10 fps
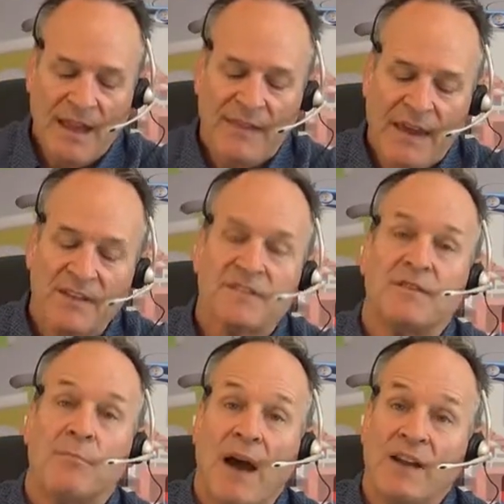and that is
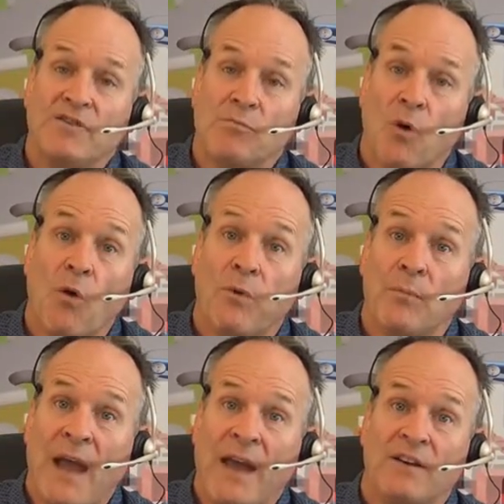to mind your
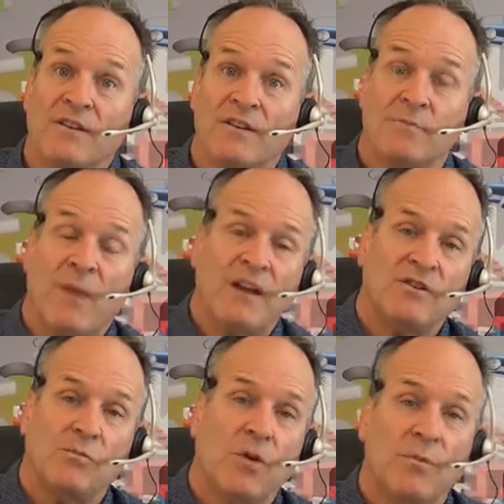mobile manners.
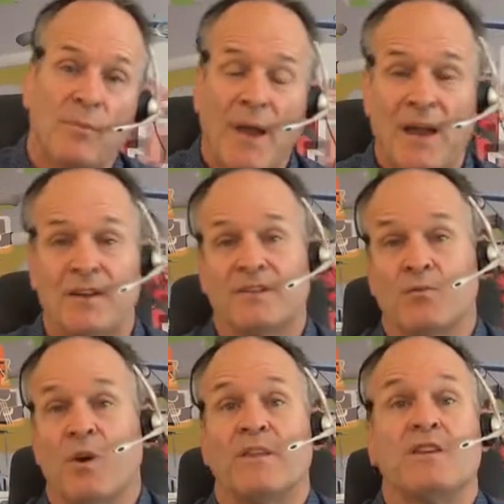Mind your mobile
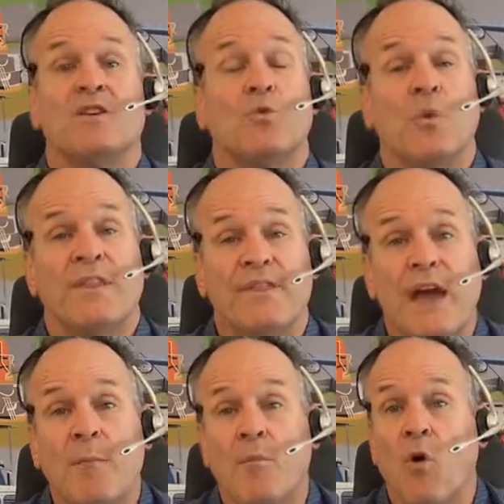manners, whether you're with
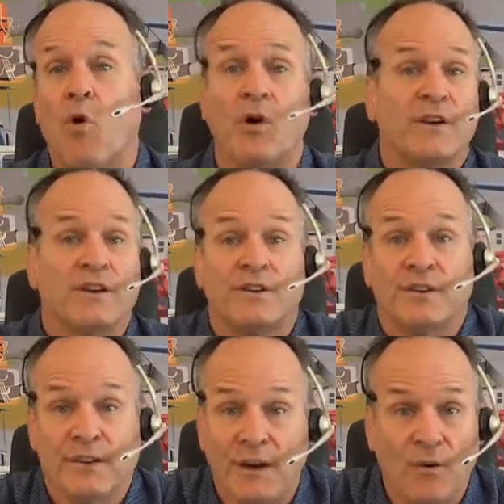them or
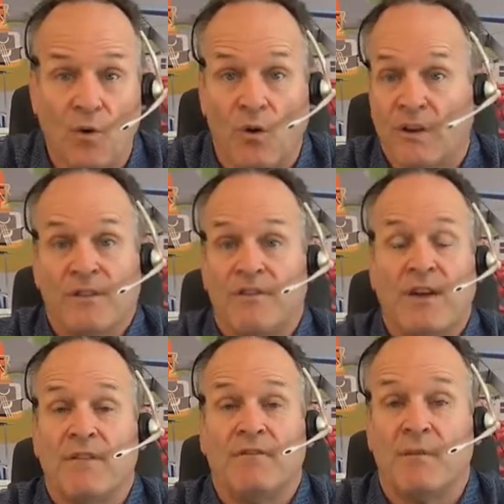you're, or you've
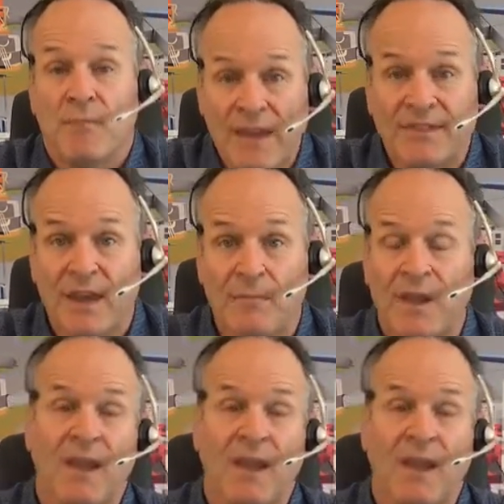never even met them.